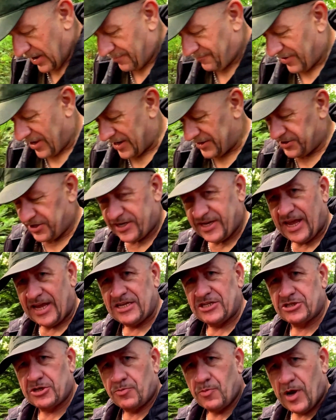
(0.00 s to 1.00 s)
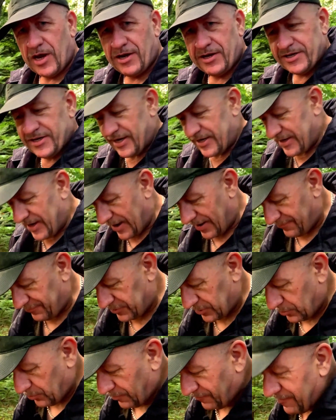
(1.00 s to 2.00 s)
I've had occasion where I did
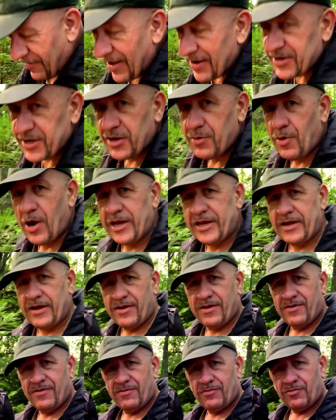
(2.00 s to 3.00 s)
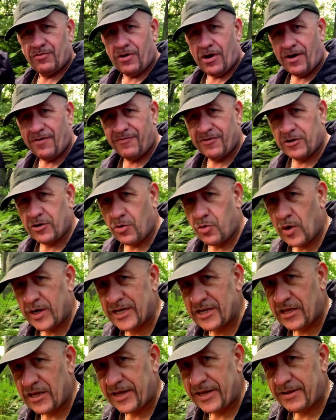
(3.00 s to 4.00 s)
have to evacuate rather
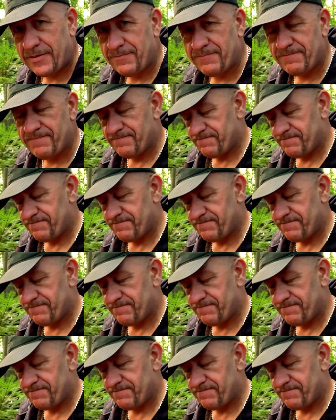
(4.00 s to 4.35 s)
quickly.